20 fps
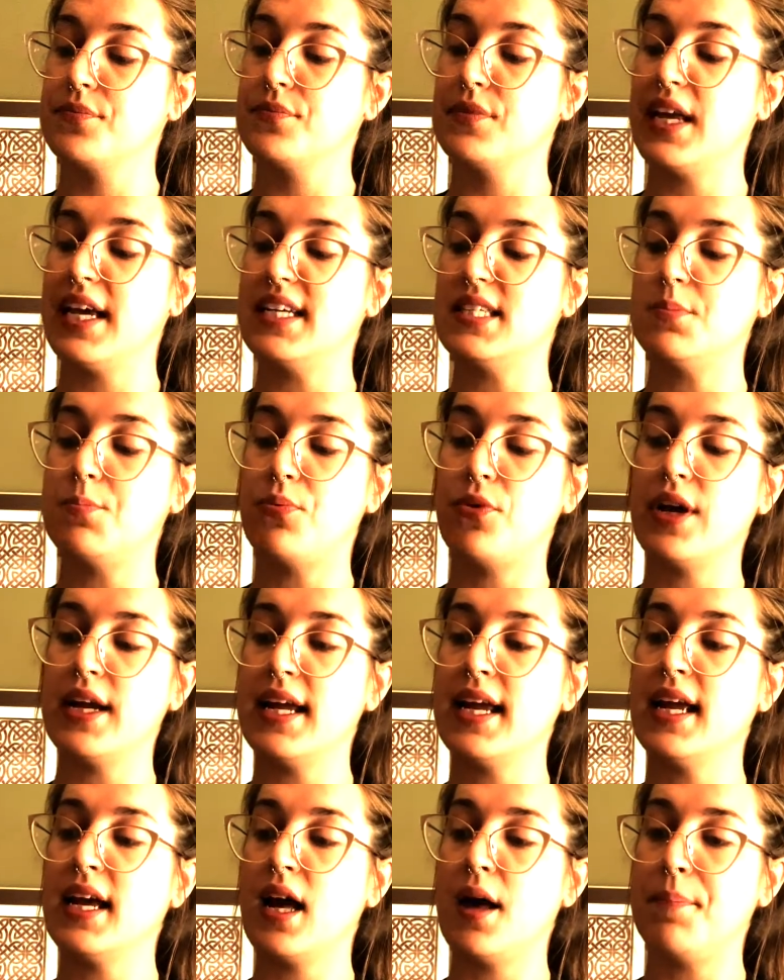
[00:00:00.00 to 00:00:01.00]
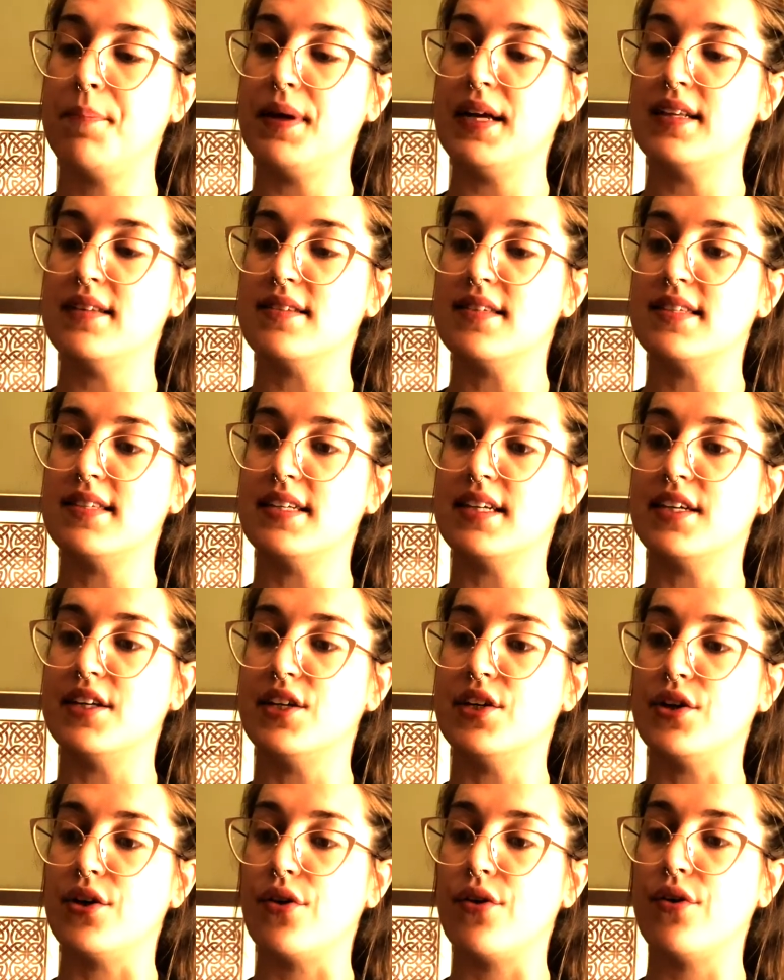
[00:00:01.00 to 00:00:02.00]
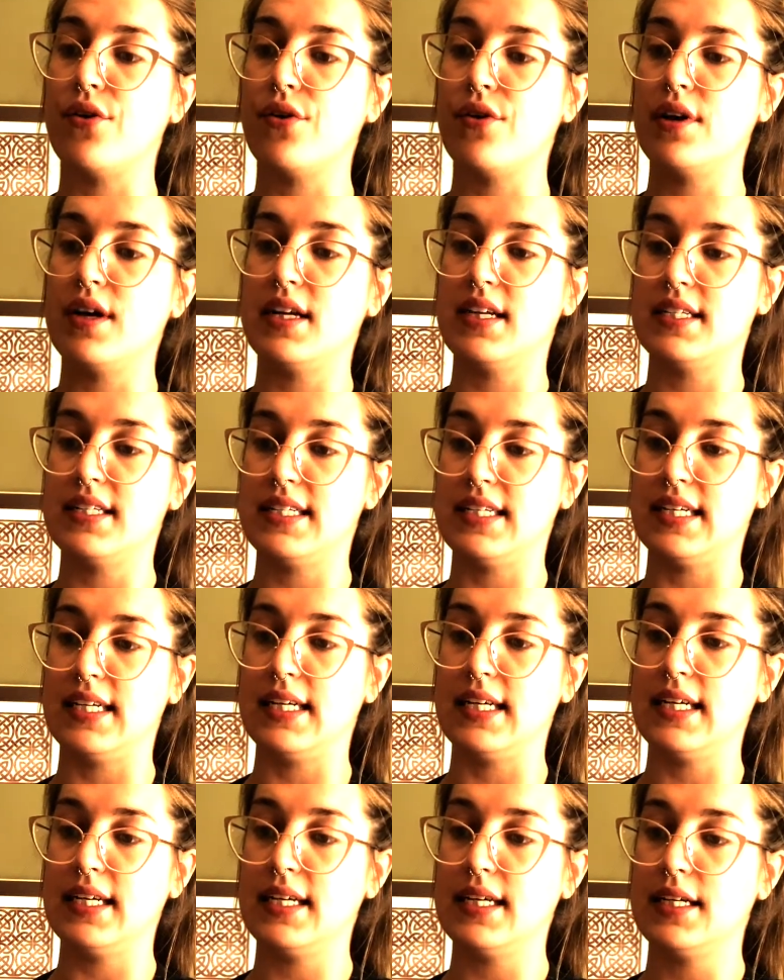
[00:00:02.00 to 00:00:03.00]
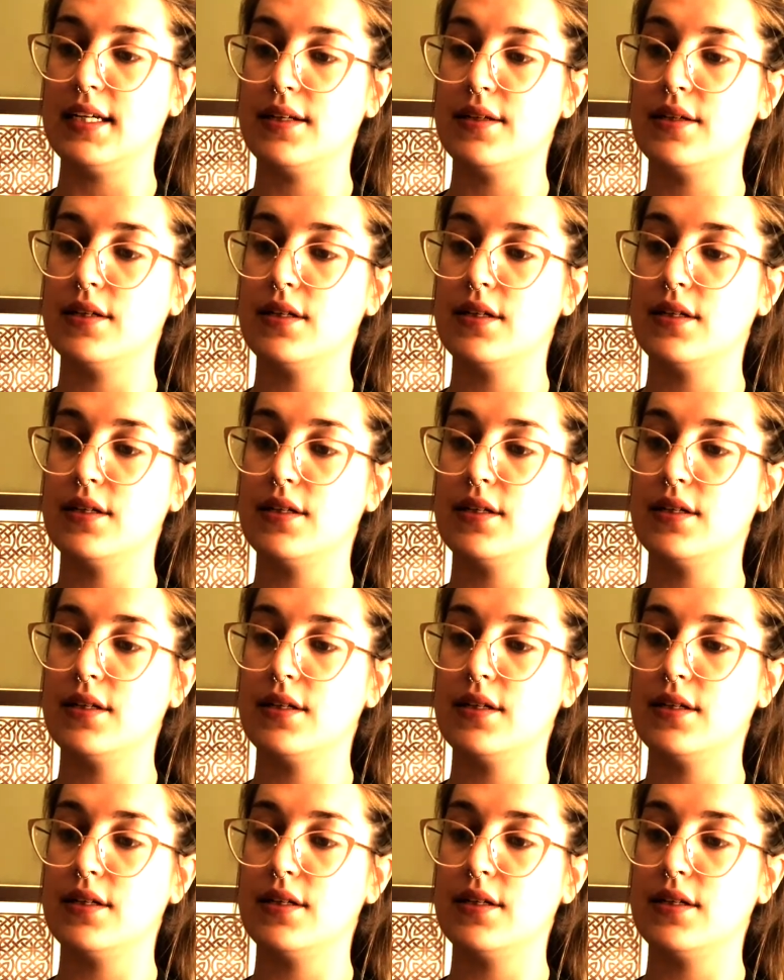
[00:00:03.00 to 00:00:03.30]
Is bringing up insecurity.